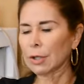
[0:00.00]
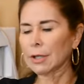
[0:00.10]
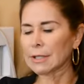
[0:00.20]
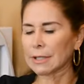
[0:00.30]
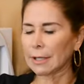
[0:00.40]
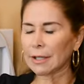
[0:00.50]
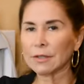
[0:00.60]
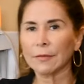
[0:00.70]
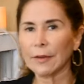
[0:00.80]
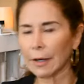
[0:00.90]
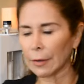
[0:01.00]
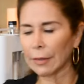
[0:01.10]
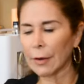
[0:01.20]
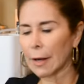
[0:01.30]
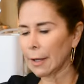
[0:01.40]
that the skin is very
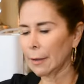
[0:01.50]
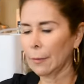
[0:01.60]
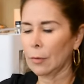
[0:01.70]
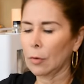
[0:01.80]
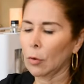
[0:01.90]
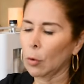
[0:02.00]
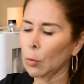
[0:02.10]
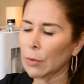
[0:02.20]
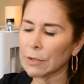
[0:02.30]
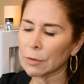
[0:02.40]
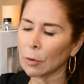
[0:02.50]
dry always.